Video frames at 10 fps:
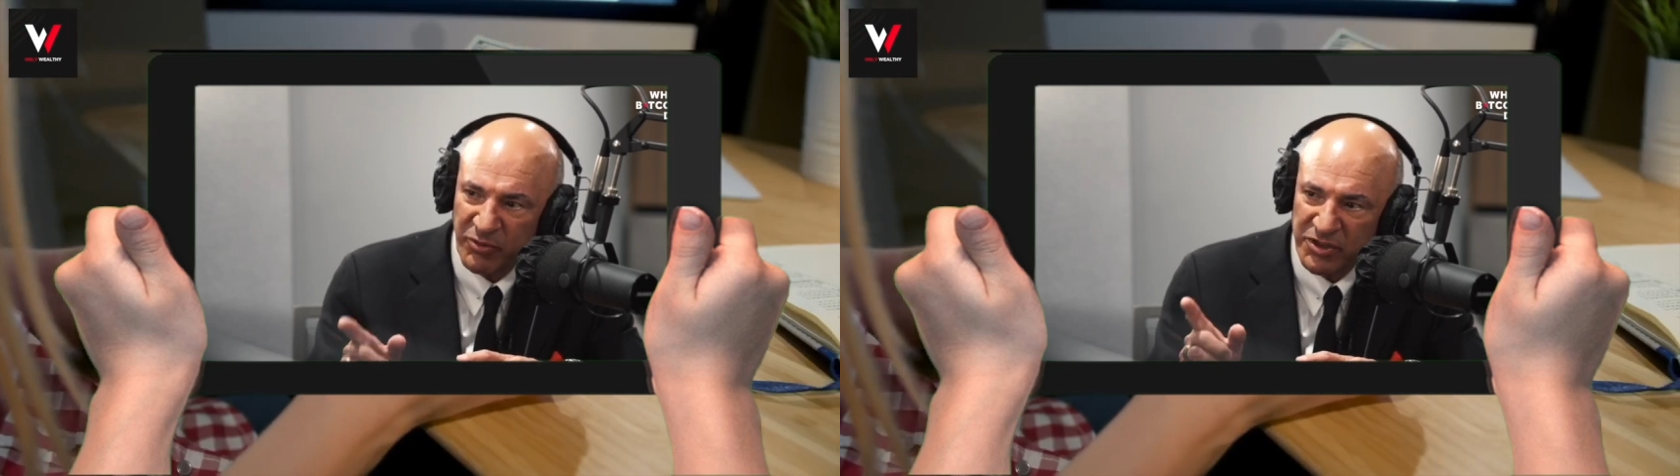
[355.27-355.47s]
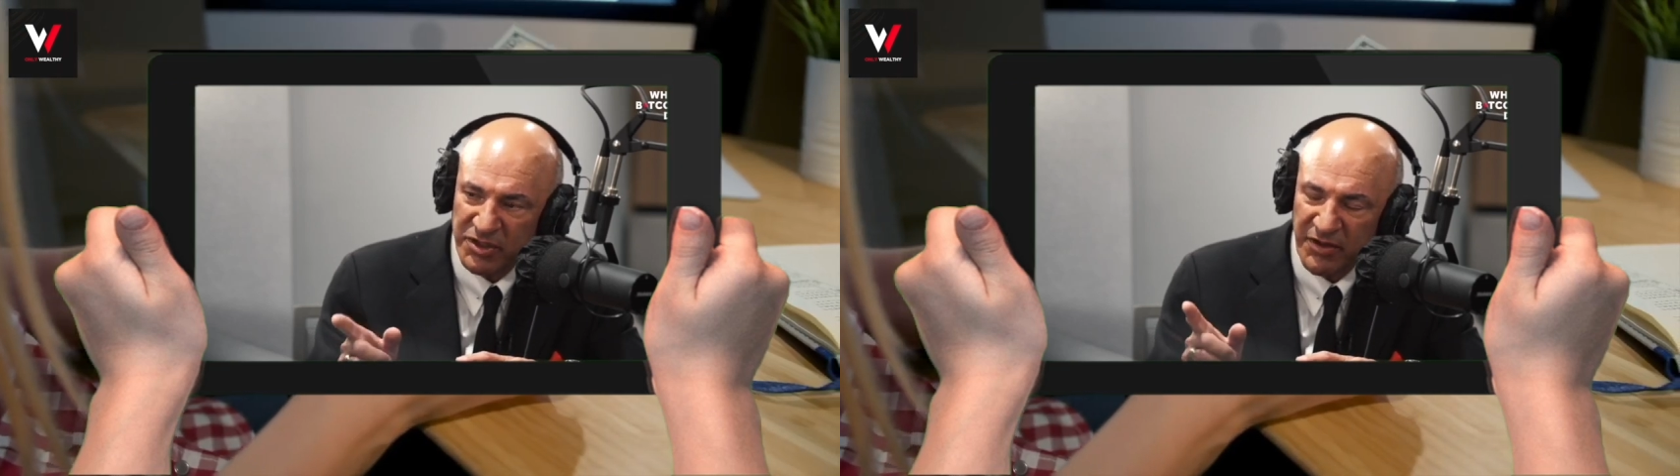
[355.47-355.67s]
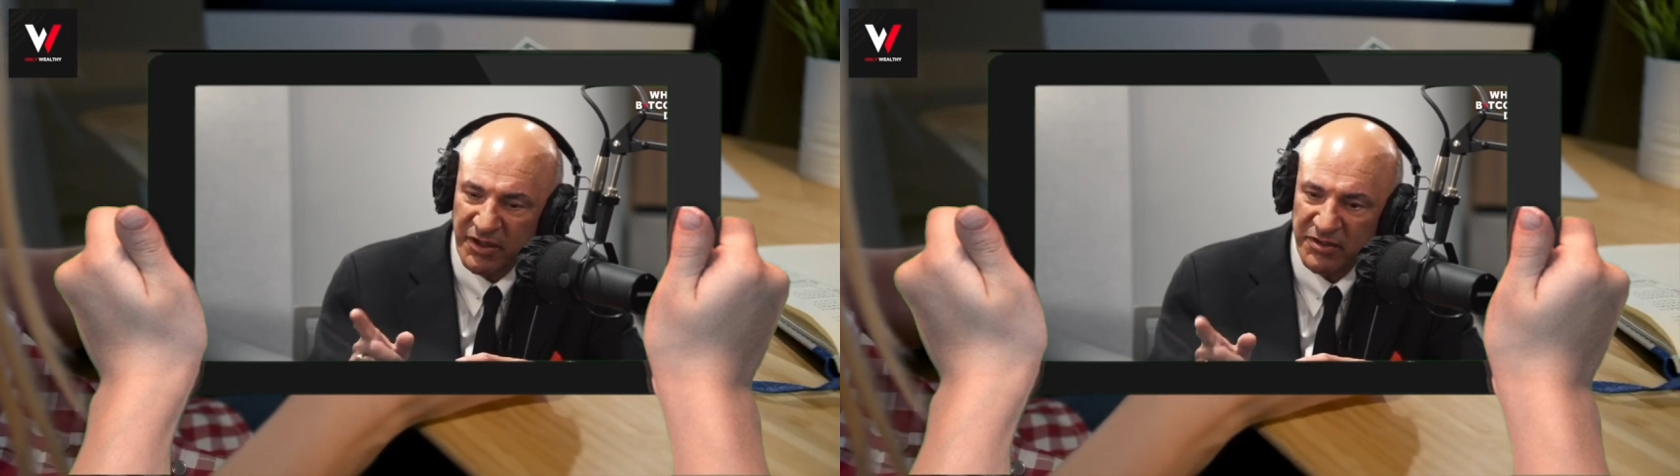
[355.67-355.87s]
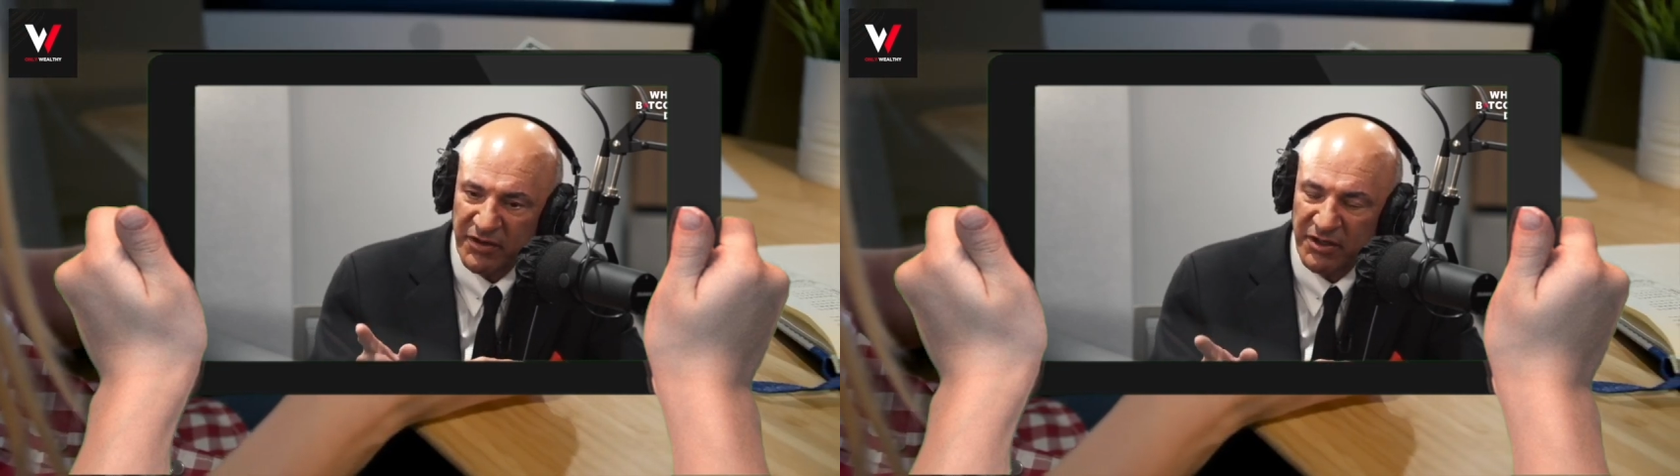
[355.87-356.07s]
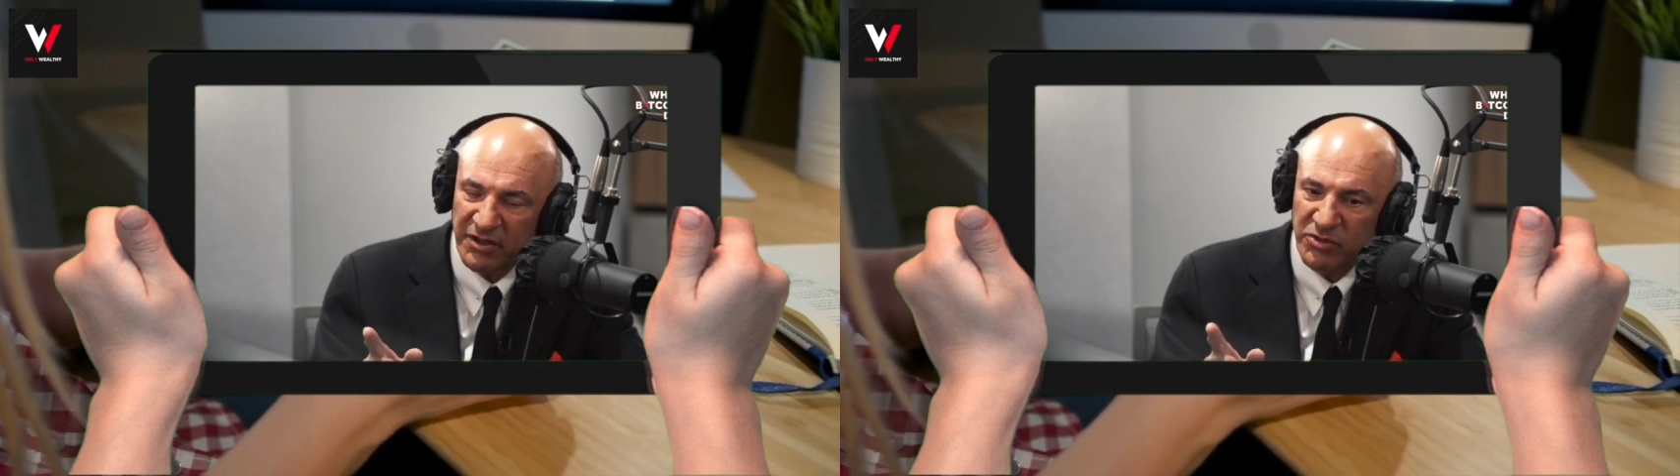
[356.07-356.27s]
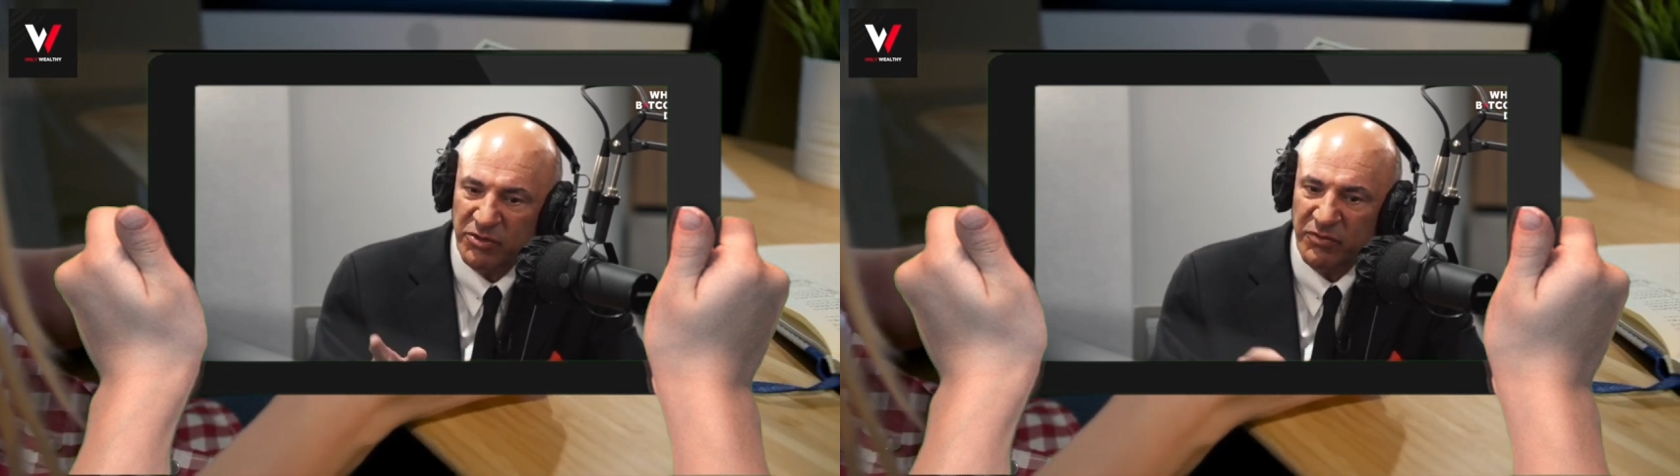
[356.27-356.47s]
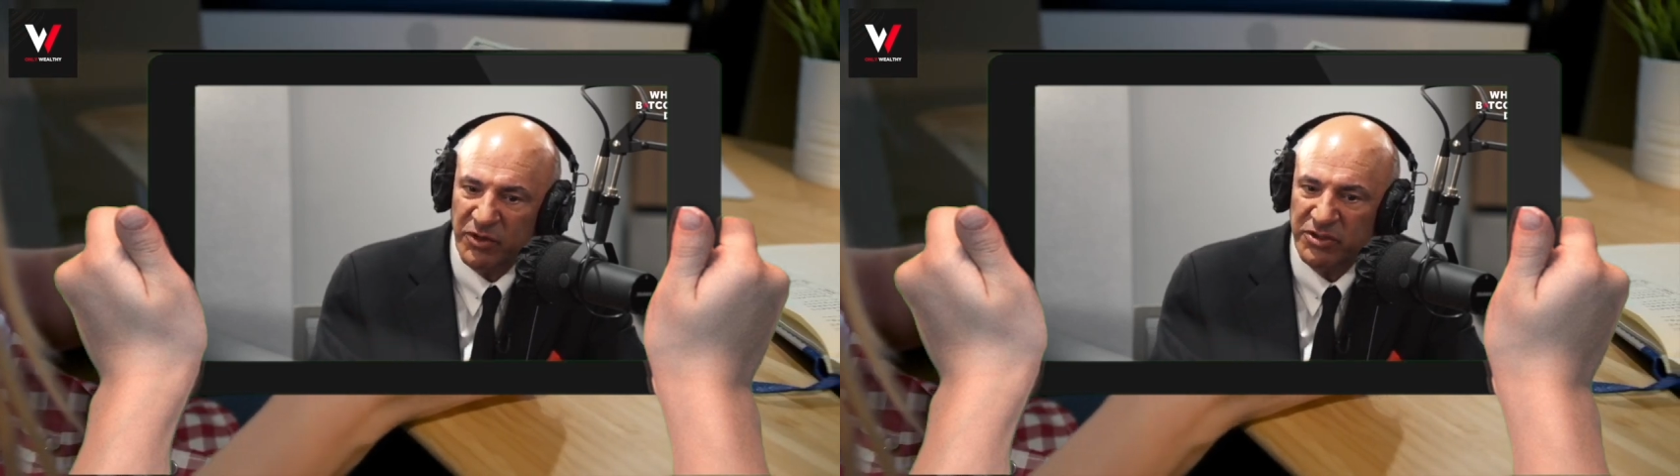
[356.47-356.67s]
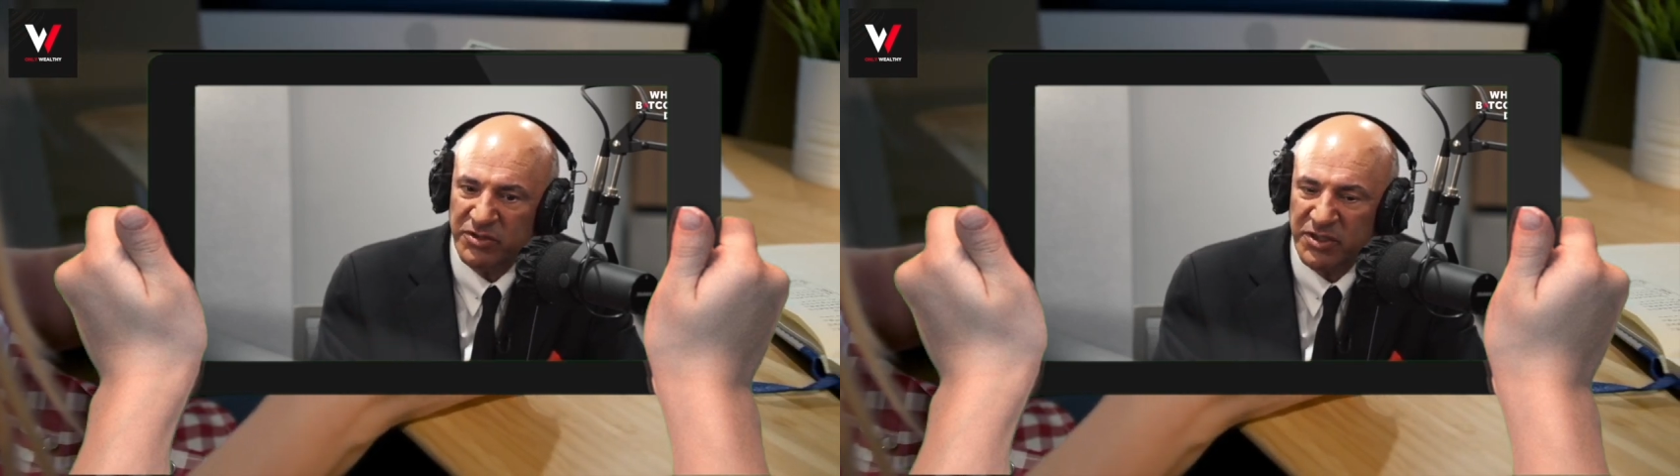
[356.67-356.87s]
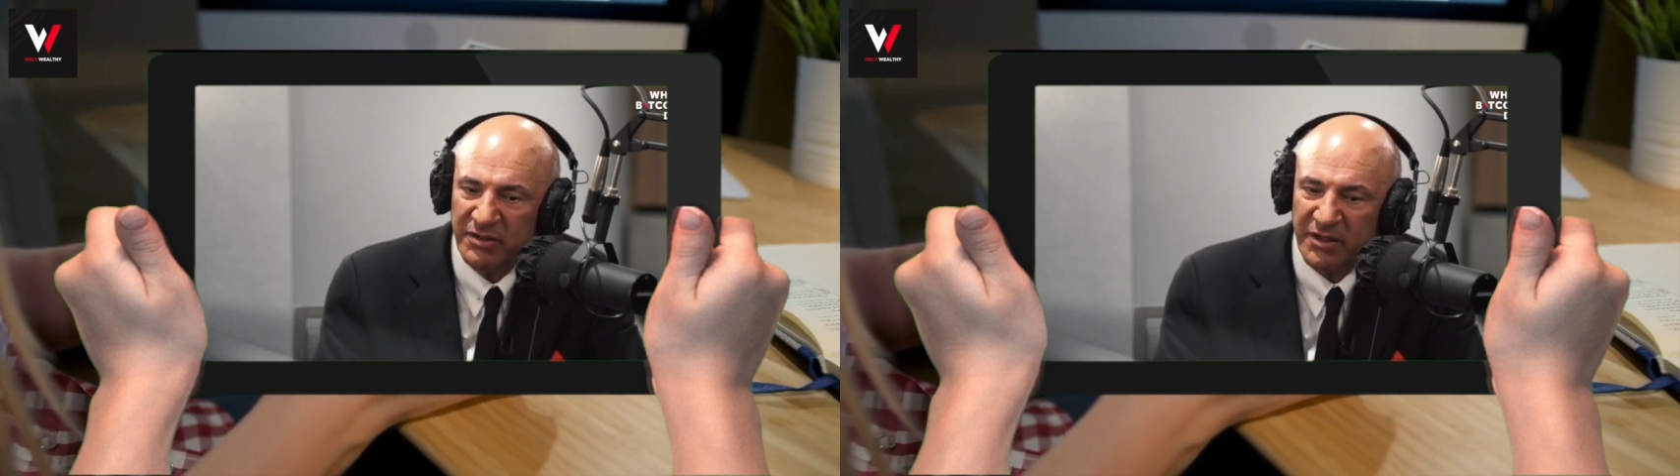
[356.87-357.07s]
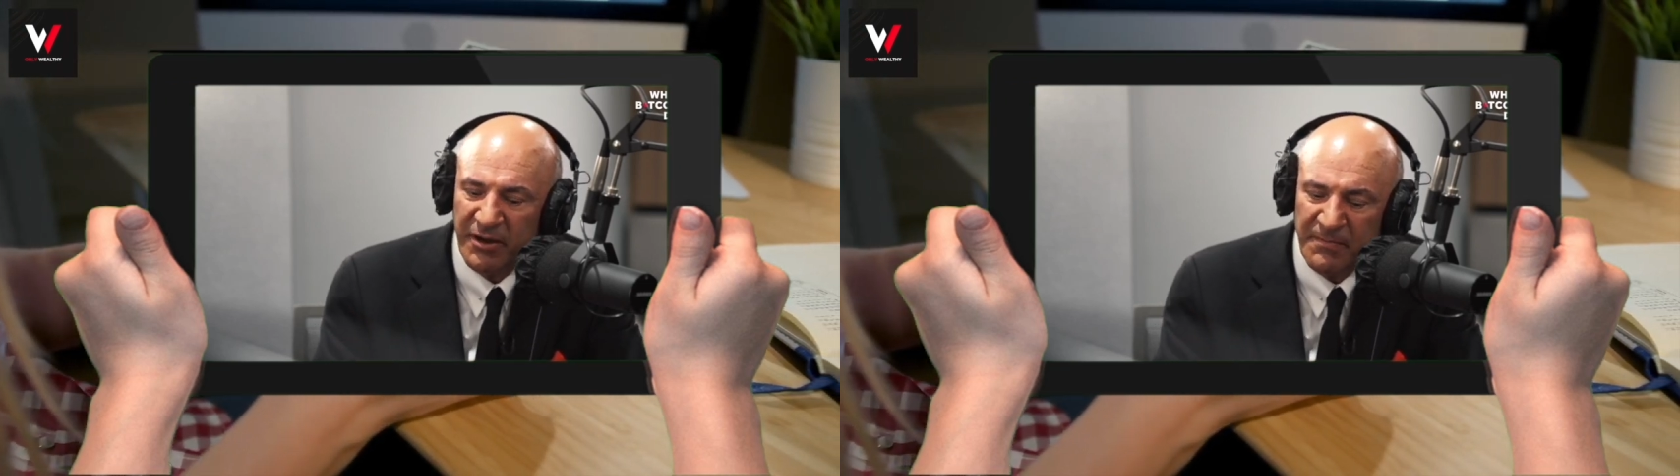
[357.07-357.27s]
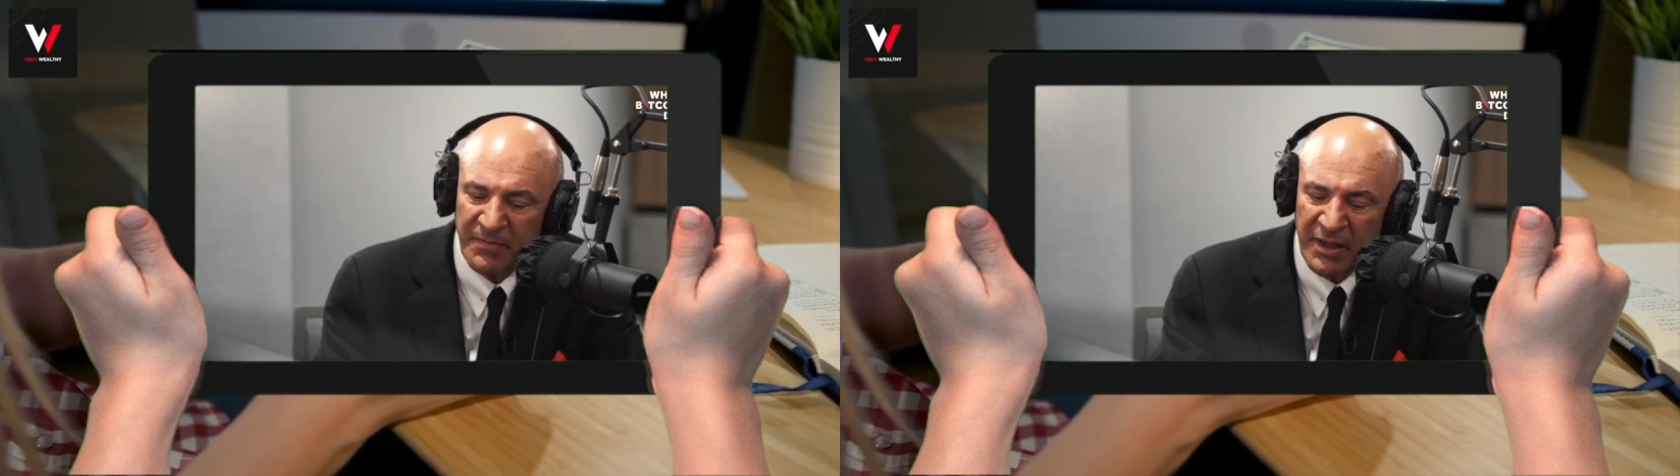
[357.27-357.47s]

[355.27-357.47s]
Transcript: which is, I think is very intuitive what you said there. Mm-hmm.